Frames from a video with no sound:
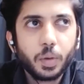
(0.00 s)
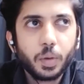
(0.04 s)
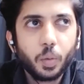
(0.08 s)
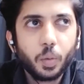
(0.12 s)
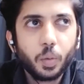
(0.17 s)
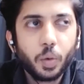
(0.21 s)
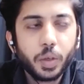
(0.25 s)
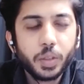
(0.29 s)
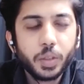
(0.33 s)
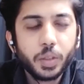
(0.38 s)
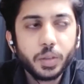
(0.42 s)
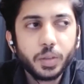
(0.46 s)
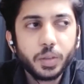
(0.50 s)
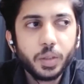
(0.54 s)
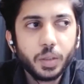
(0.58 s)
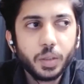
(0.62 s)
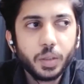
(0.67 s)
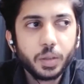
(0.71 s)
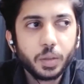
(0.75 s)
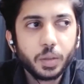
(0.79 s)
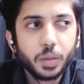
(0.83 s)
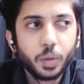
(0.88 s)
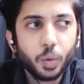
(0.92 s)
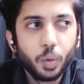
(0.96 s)
what is
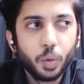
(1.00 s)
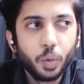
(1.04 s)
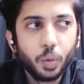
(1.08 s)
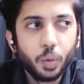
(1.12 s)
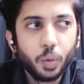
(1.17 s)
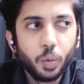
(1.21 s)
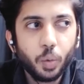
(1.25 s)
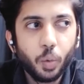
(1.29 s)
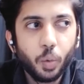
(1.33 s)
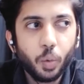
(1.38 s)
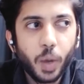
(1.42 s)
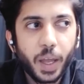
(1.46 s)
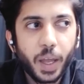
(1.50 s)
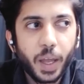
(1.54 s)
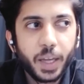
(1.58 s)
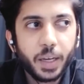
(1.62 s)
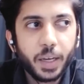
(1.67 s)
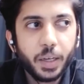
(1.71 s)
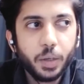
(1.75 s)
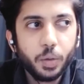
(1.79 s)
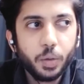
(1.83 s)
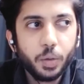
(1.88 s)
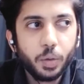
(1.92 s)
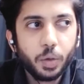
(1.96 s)
the
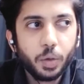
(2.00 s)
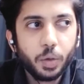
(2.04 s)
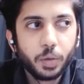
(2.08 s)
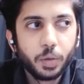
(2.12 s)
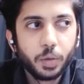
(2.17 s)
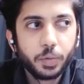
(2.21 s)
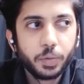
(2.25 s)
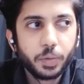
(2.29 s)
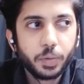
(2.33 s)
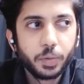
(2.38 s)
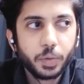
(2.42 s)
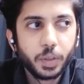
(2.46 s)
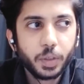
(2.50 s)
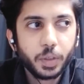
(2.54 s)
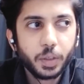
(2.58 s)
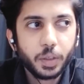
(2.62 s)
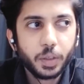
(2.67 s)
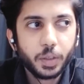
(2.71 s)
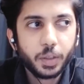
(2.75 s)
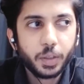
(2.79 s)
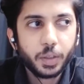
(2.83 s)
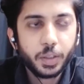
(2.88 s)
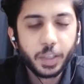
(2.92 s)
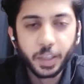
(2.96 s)
value of
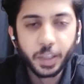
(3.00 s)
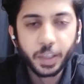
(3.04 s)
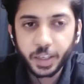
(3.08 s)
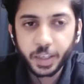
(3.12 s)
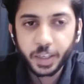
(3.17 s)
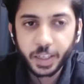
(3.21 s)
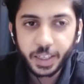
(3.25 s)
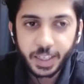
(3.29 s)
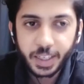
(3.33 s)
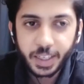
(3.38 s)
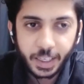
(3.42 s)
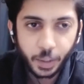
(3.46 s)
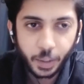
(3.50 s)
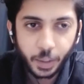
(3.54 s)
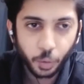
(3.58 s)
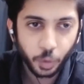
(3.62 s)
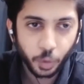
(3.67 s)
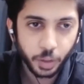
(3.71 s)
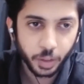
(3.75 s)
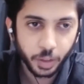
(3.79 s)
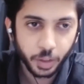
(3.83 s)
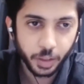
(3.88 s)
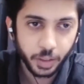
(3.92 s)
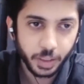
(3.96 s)
turning
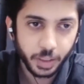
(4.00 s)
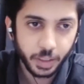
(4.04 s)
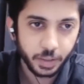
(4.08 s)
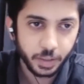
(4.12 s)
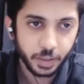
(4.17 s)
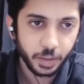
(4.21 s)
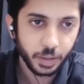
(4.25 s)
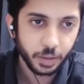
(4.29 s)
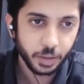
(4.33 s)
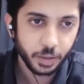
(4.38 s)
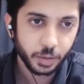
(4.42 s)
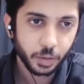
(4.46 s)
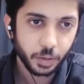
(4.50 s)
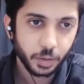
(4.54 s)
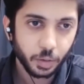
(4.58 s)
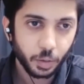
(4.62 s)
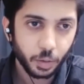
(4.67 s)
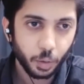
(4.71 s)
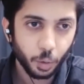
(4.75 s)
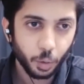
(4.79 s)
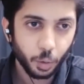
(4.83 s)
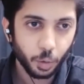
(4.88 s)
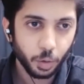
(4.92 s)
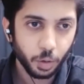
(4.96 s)
inward in this
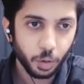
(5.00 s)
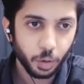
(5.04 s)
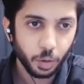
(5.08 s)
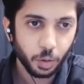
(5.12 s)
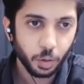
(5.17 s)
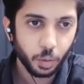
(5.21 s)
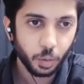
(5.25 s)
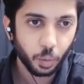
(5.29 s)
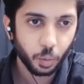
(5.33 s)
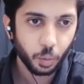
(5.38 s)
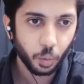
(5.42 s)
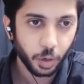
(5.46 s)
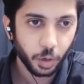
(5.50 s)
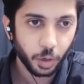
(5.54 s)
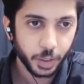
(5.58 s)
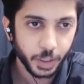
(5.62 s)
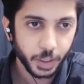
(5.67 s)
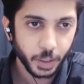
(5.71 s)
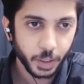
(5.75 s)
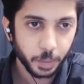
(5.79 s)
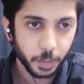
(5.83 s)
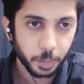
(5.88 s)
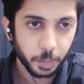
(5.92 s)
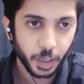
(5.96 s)
whole
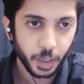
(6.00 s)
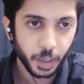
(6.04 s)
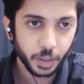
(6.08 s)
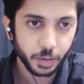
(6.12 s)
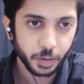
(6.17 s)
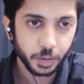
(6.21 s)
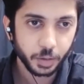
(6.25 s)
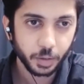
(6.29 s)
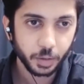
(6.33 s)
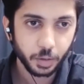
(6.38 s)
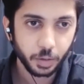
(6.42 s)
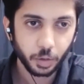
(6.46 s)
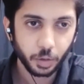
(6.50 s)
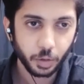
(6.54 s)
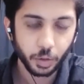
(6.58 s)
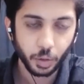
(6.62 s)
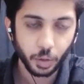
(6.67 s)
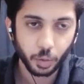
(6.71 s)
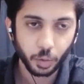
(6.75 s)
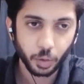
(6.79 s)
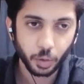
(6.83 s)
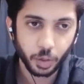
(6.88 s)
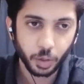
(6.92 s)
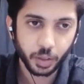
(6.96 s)
warrior path, on your
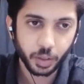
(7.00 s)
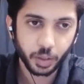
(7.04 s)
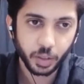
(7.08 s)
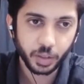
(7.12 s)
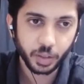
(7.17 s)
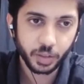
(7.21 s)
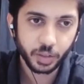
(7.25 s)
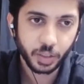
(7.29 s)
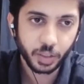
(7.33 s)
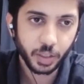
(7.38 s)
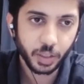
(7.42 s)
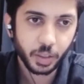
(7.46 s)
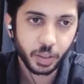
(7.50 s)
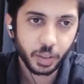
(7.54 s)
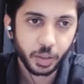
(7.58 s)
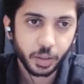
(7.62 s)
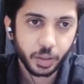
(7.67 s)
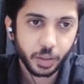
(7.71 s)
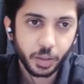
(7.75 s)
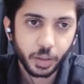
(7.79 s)
warrior journey?